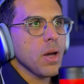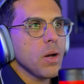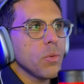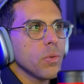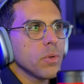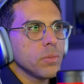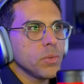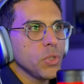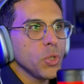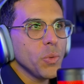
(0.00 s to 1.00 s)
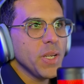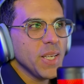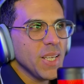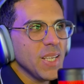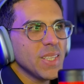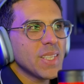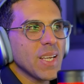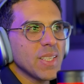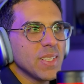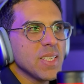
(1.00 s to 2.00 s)
Now you will need
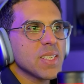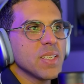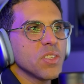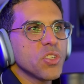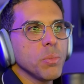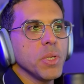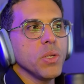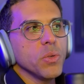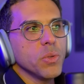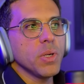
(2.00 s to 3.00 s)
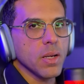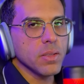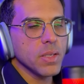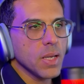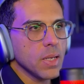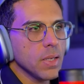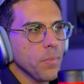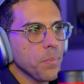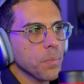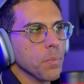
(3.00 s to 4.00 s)
a decent GPU, ideally
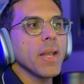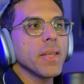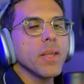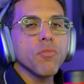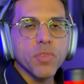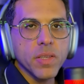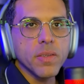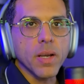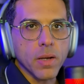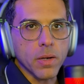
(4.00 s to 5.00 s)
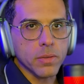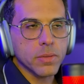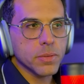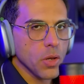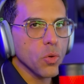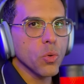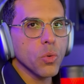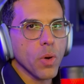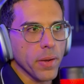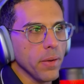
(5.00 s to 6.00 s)
an NVIDIA card,
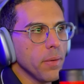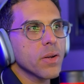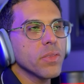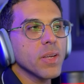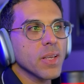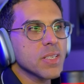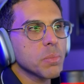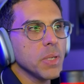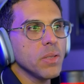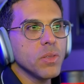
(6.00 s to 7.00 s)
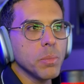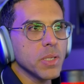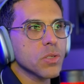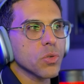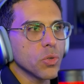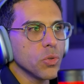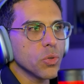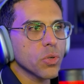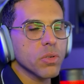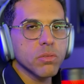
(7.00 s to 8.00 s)
new one. Rendering speed depends on
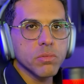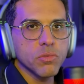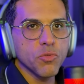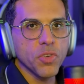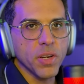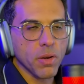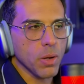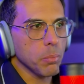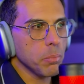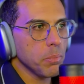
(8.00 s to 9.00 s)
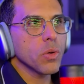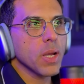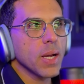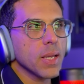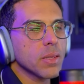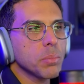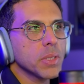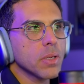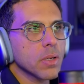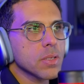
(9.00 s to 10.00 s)
your VRAM. You can get
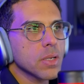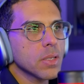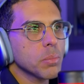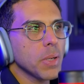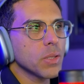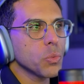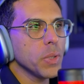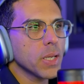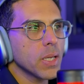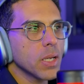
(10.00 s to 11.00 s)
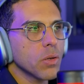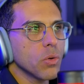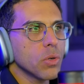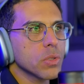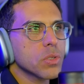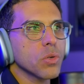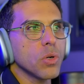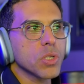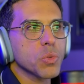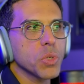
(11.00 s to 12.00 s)
better result by tweaking nodes
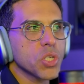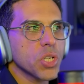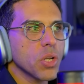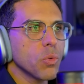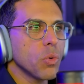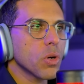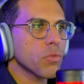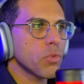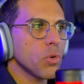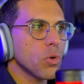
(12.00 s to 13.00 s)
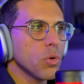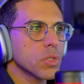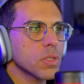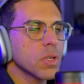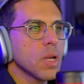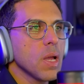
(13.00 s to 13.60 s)
or switching workflows,